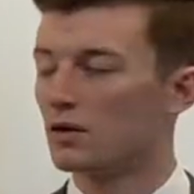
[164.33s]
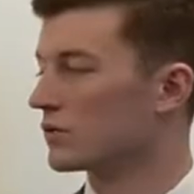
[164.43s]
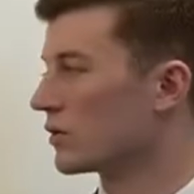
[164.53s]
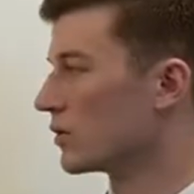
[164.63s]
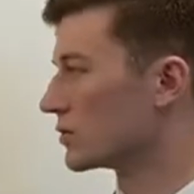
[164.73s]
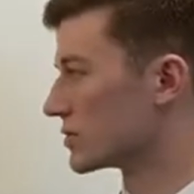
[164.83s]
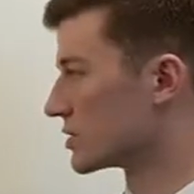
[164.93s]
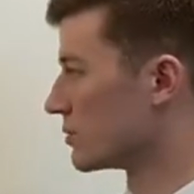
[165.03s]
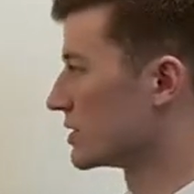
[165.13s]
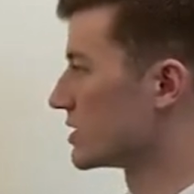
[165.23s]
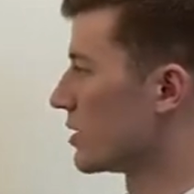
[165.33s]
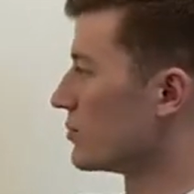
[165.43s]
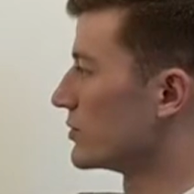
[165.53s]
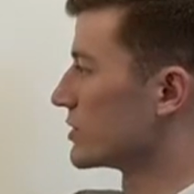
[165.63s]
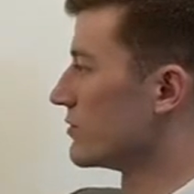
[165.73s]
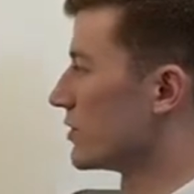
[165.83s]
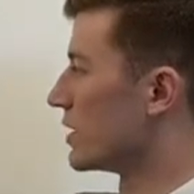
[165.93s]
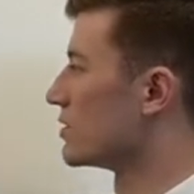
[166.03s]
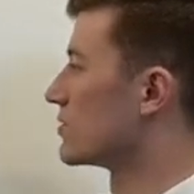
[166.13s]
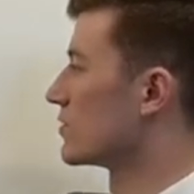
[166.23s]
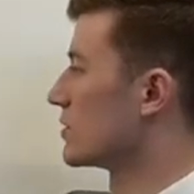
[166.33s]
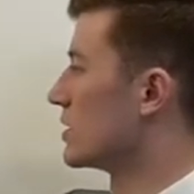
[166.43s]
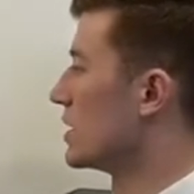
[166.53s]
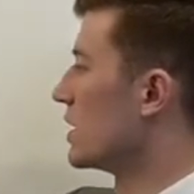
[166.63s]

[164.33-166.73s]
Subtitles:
So some examples of this